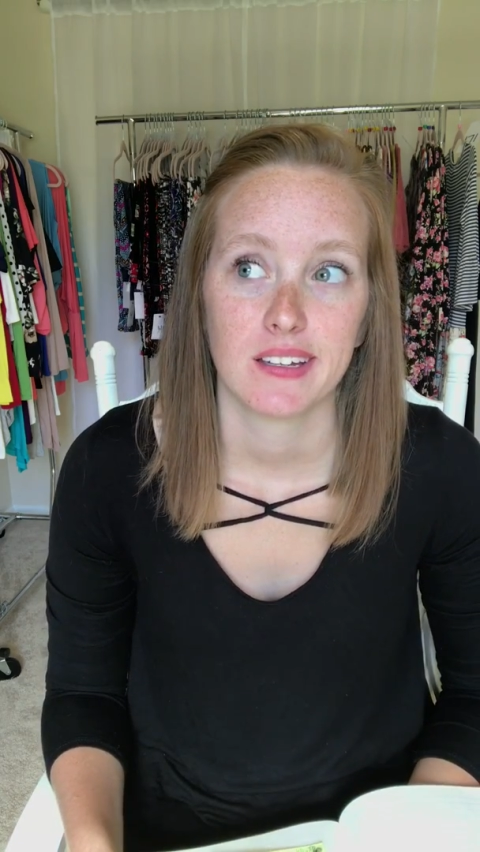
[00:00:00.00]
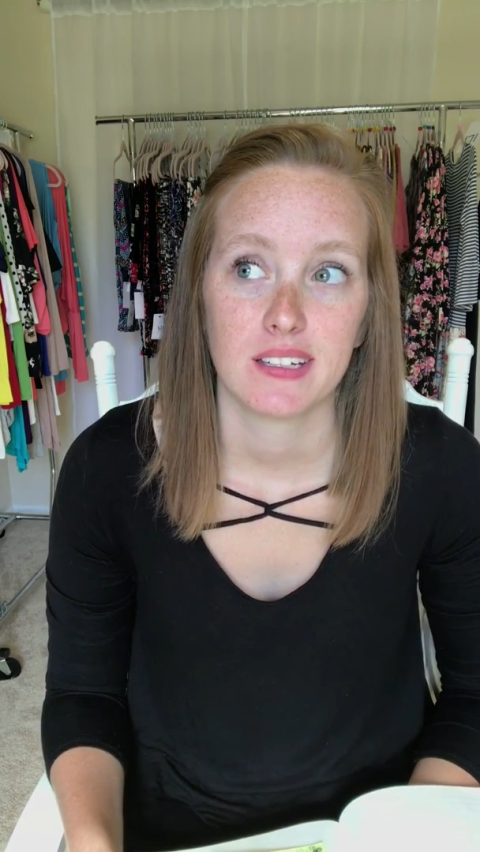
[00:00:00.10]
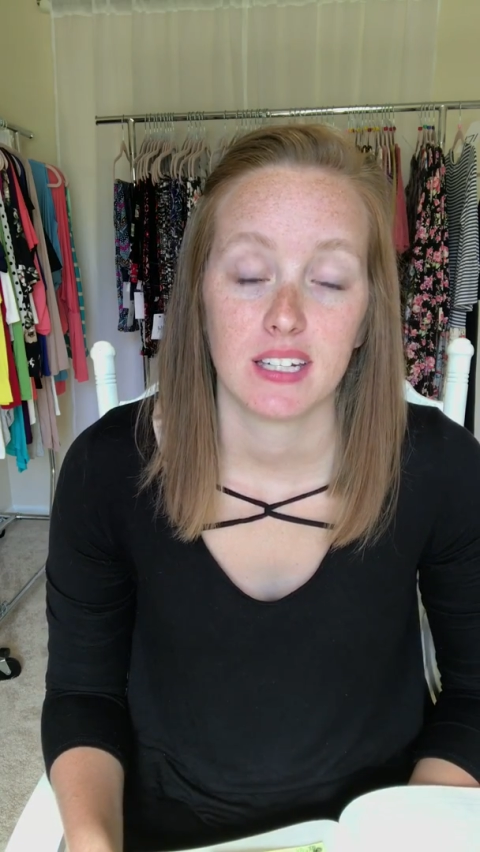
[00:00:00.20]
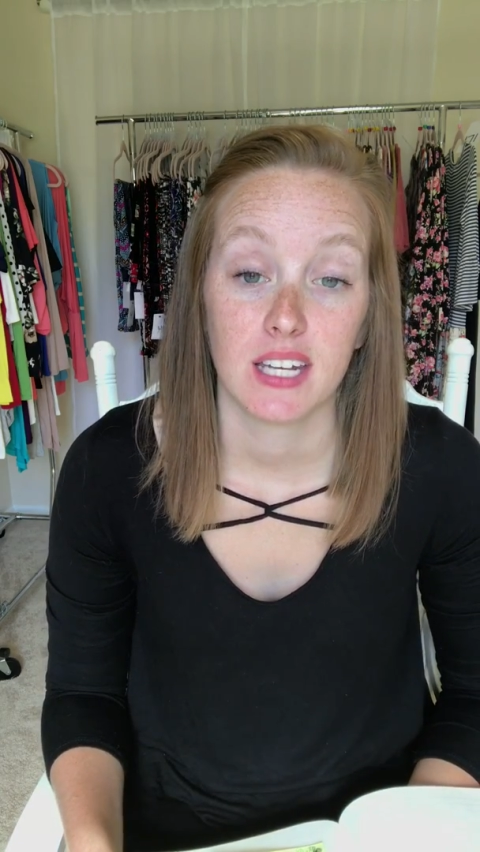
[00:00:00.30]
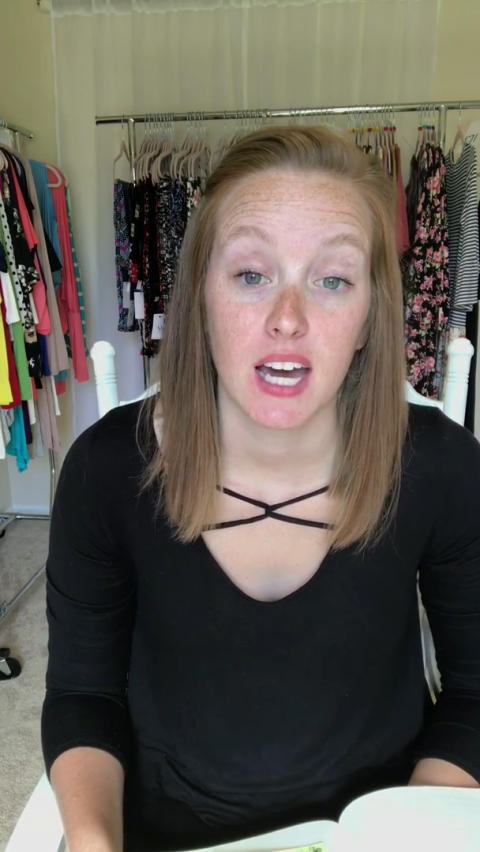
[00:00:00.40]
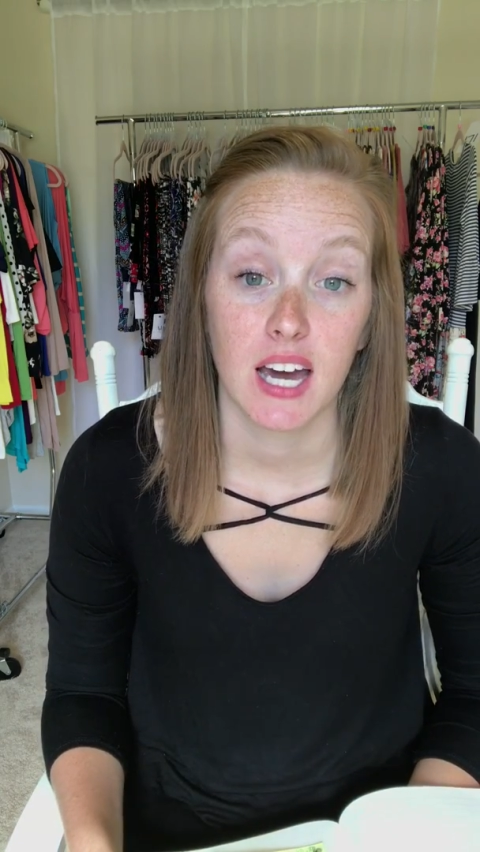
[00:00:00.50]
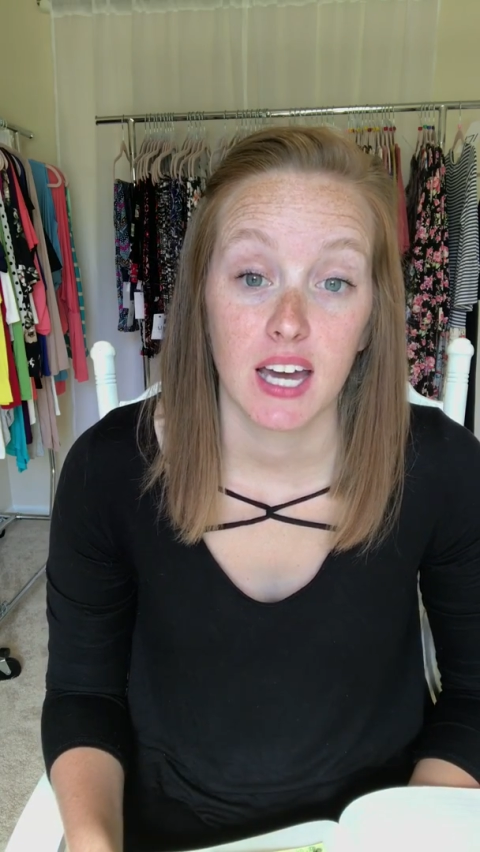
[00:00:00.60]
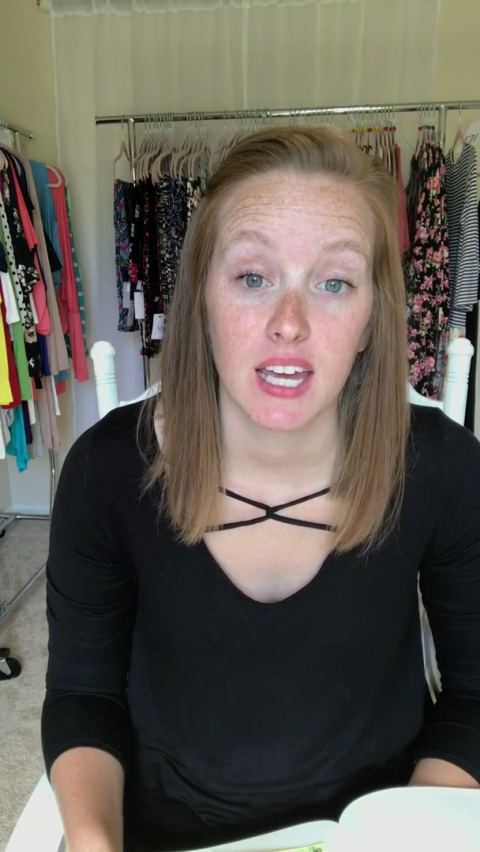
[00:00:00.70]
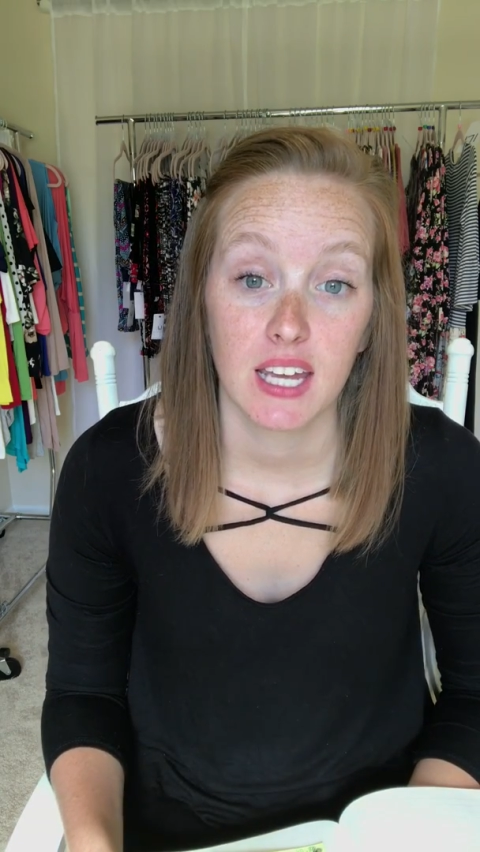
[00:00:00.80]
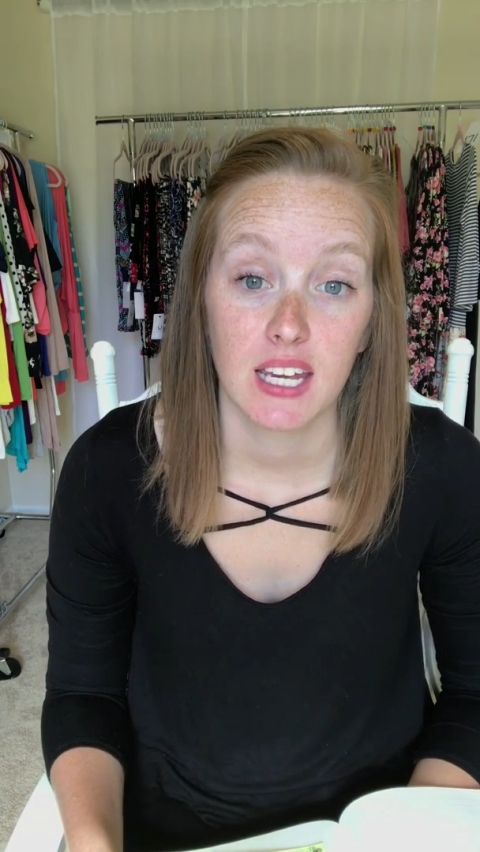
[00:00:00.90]

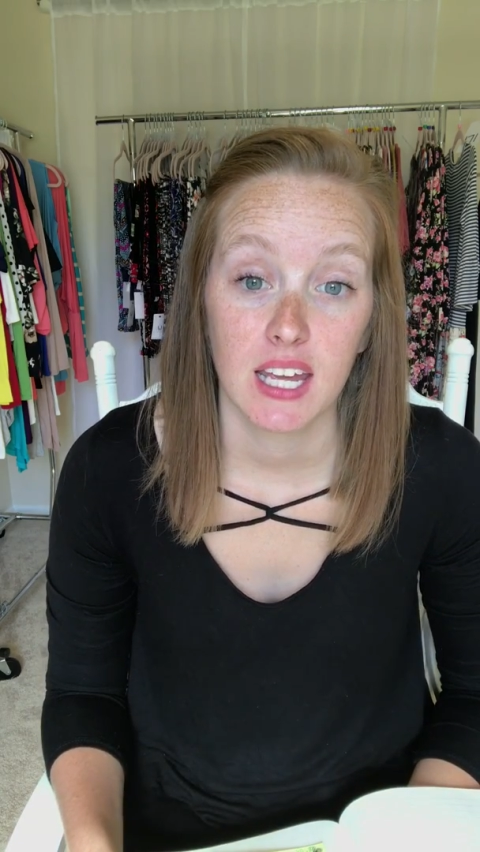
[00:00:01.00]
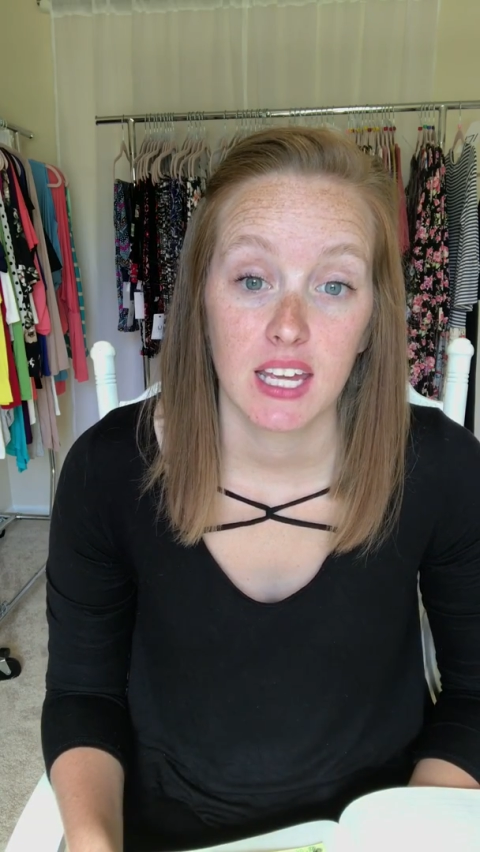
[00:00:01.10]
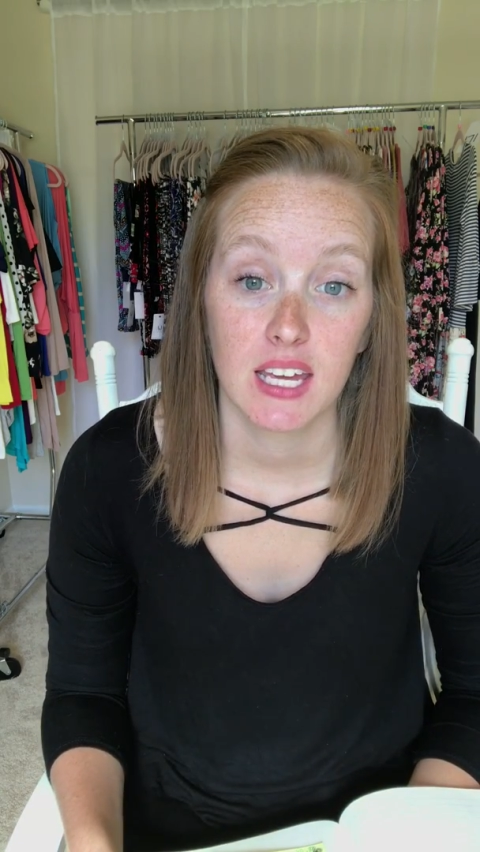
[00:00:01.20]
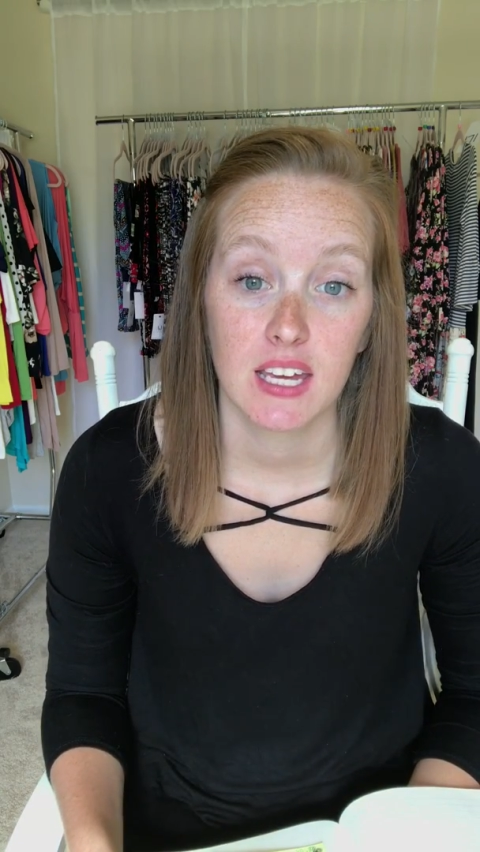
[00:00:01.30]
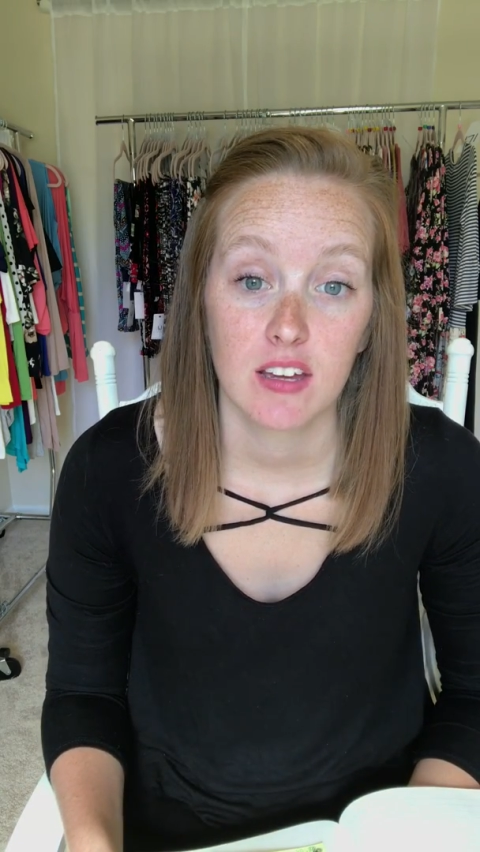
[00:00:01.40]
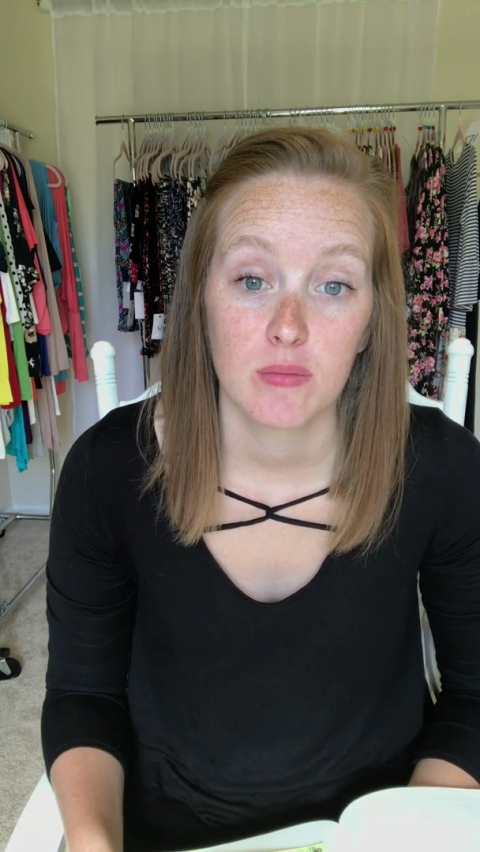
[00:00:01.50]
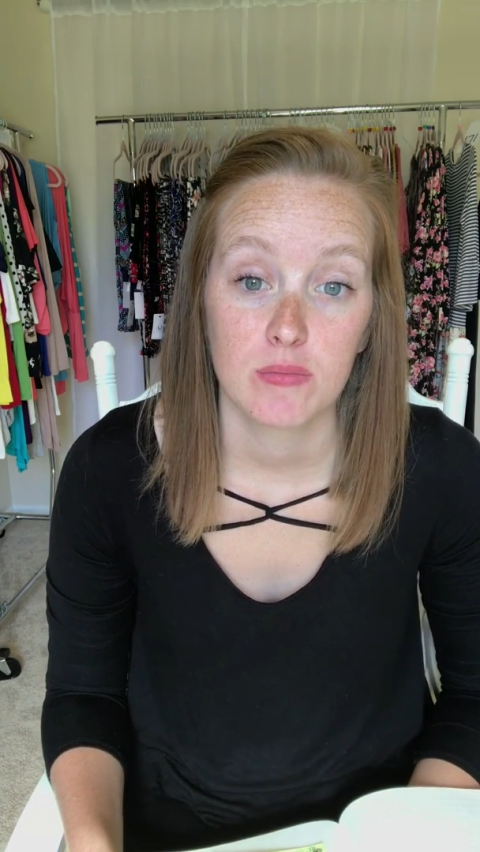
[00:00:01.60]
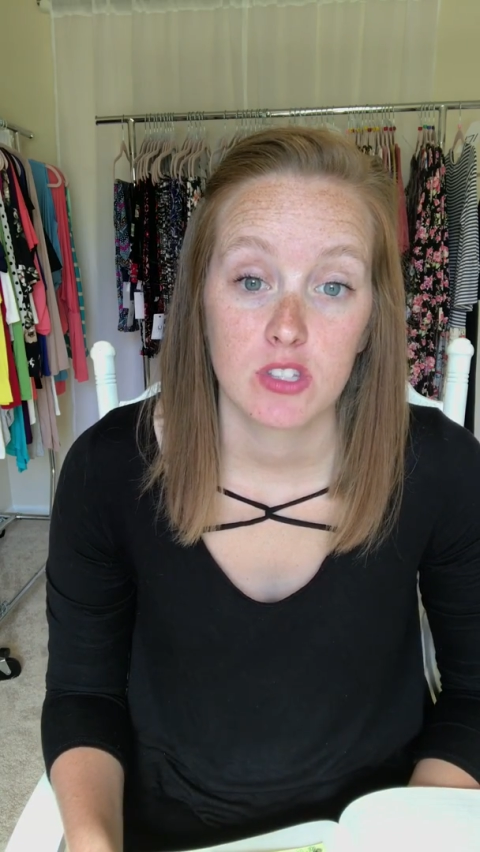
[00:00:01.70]
9 a.m.